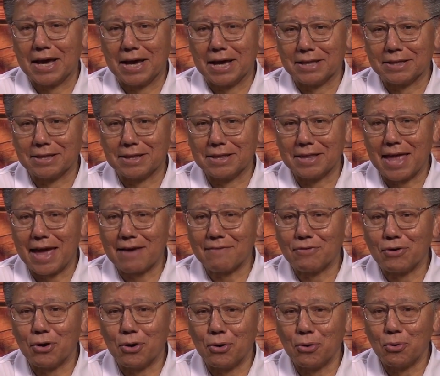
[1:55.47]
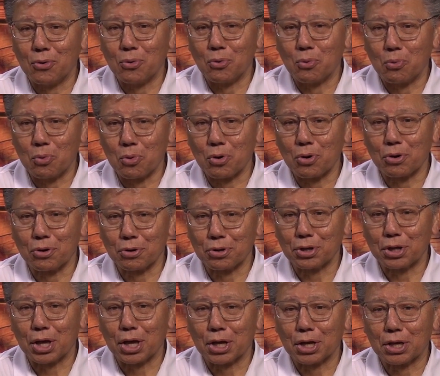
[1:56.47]
uh, the Navajo
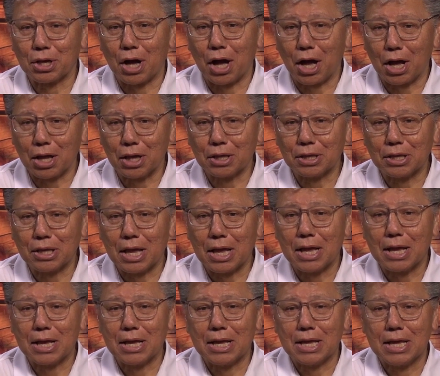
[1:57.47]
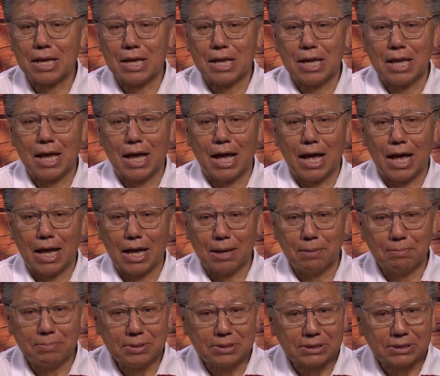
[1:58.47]
word God uh,